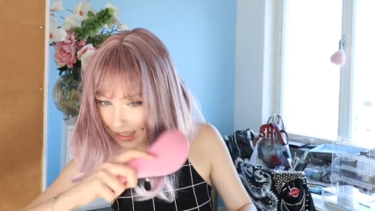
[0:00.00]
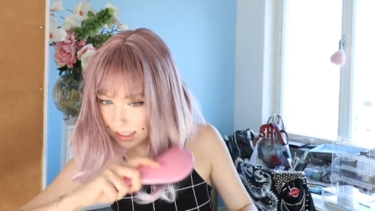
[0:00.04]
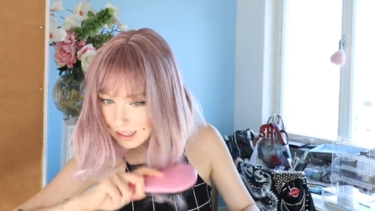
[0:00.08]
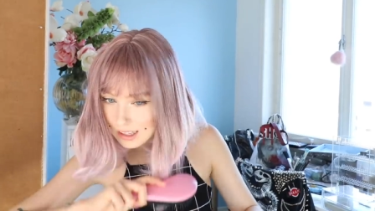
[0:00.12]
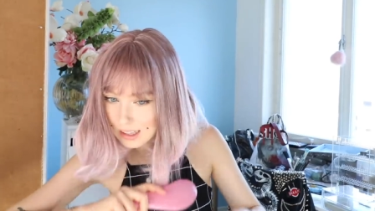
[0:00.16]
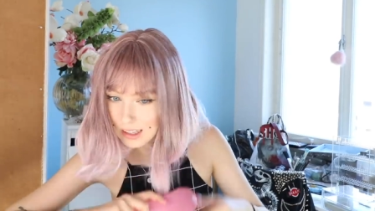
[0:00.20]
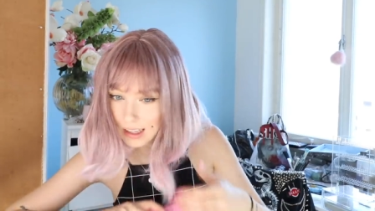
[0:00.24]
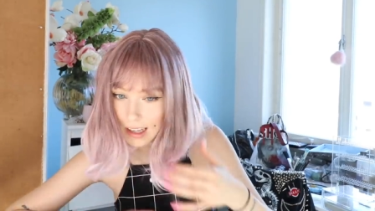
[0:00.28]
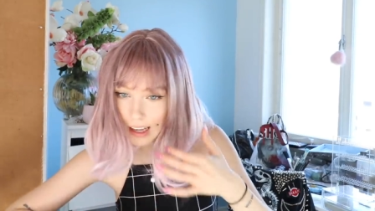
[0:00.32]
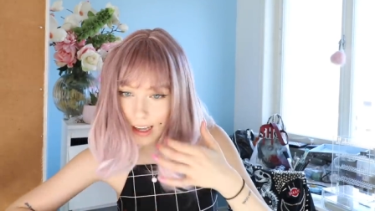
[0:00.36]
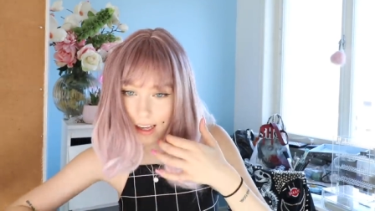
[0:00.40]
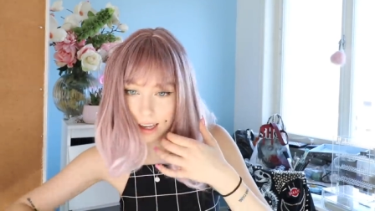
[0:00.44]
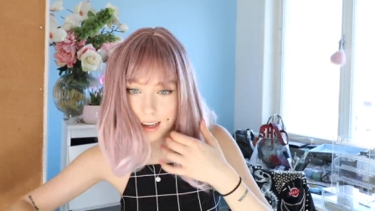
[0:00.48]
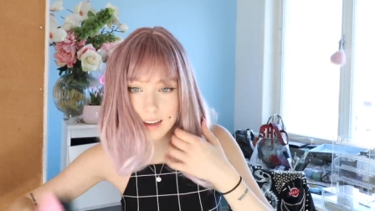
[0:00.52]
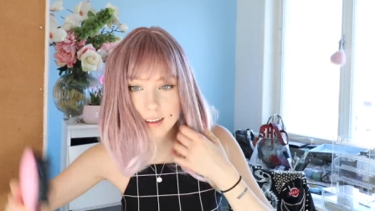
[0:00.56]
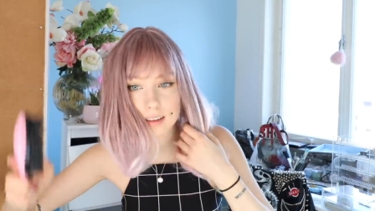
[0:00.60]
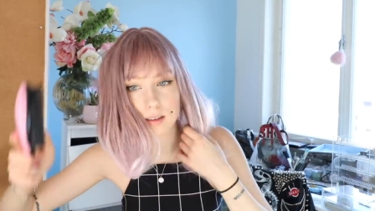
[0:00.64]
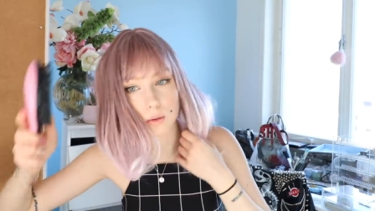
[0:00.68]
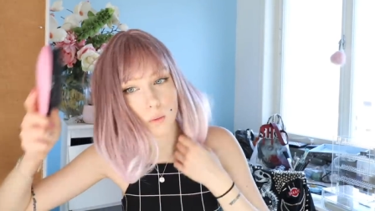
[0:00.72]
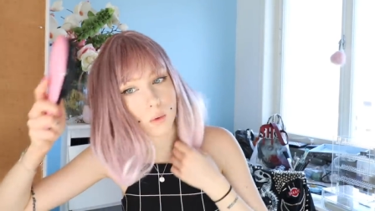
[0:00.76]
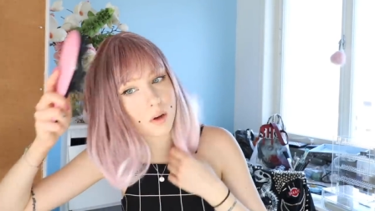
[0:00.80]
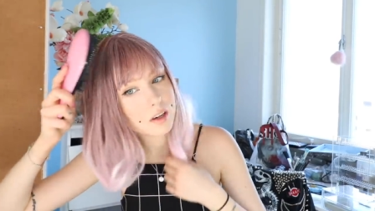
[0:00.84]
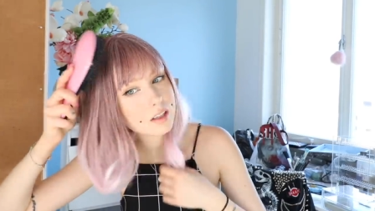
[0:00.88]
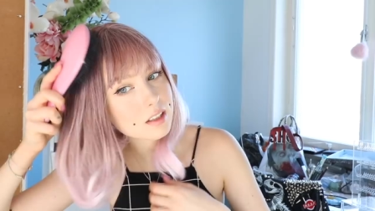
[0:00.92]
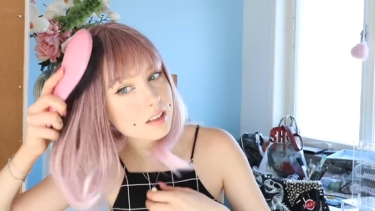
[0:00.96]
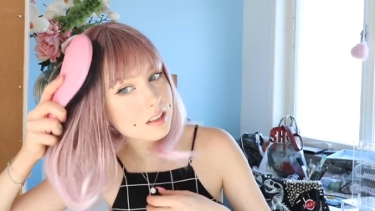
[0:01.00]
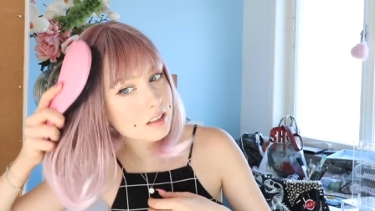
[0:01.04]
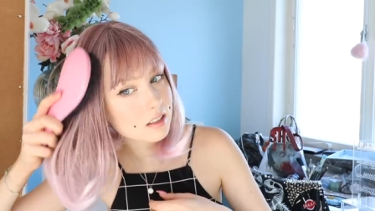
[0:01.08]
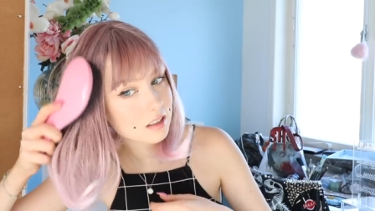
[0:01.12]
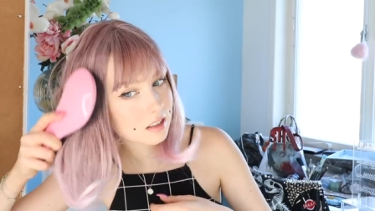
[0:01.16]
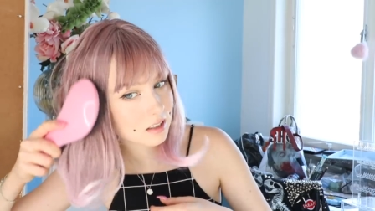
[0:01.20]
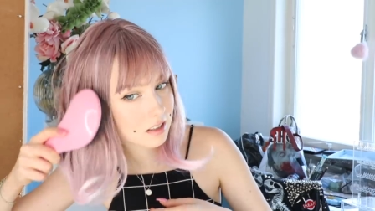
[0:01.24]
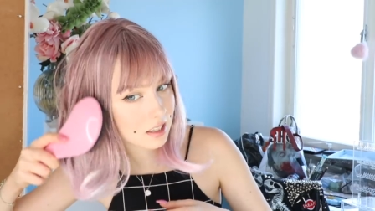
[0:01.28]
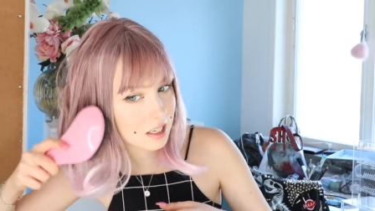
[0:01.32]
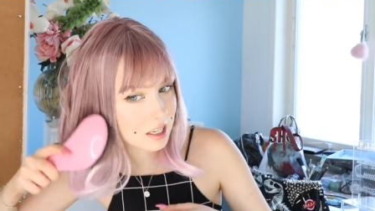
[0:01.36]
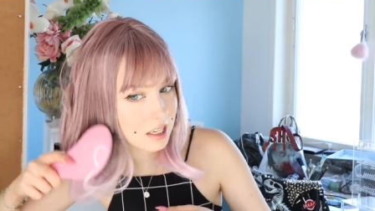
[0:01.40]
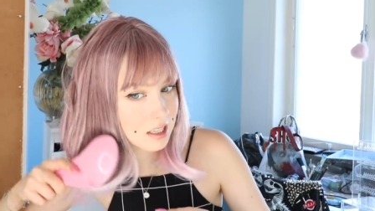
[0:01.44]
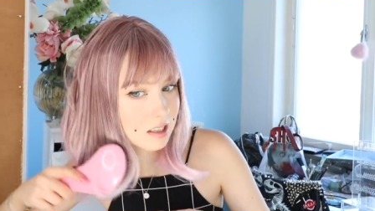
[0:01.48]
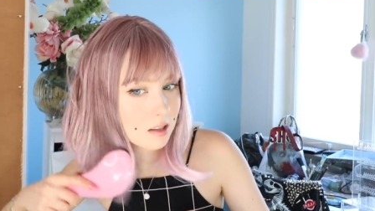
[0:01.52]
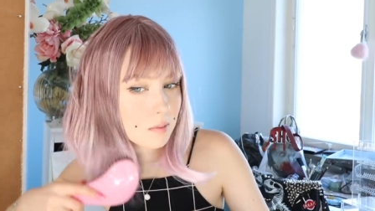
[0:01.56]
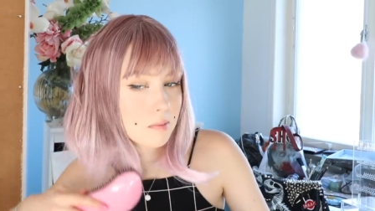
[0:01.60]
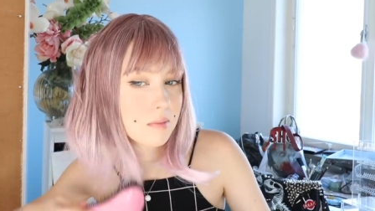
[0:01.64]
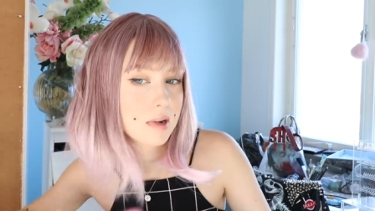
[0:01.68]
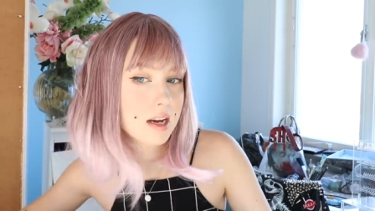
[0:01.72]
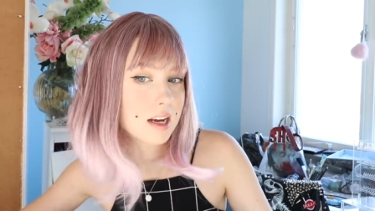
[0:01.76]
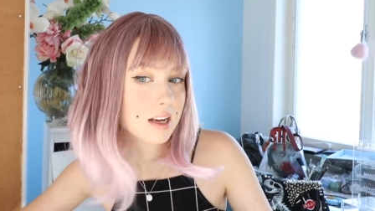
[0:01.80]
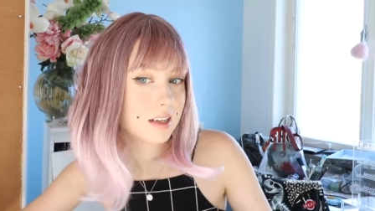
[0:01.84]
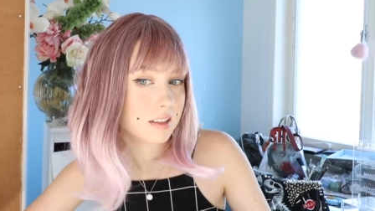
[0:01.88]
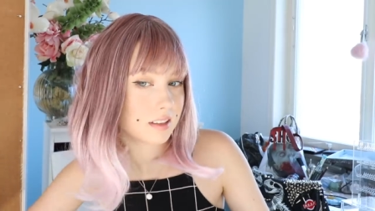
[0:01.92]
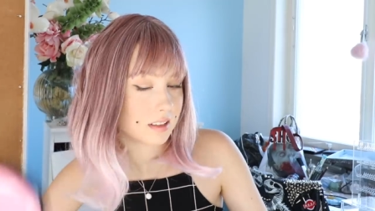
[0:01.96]
this. What a
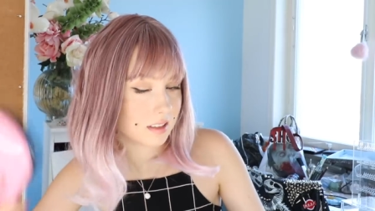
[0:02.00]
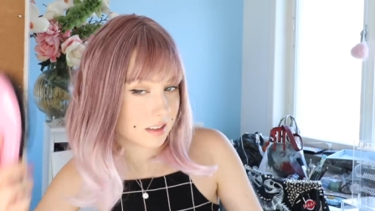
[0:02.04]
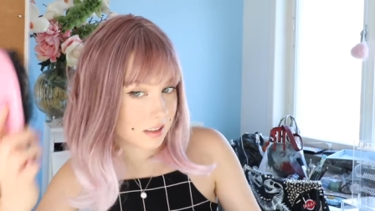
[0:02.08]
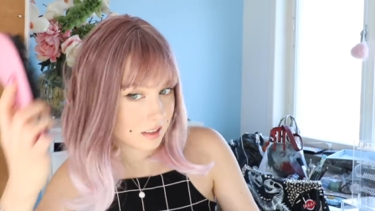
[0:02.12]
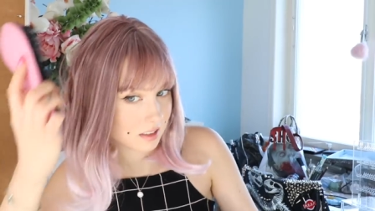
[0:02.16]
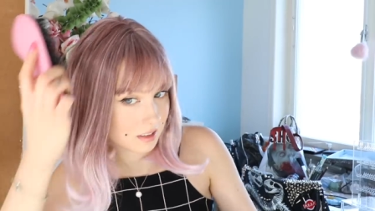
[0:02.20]
statement.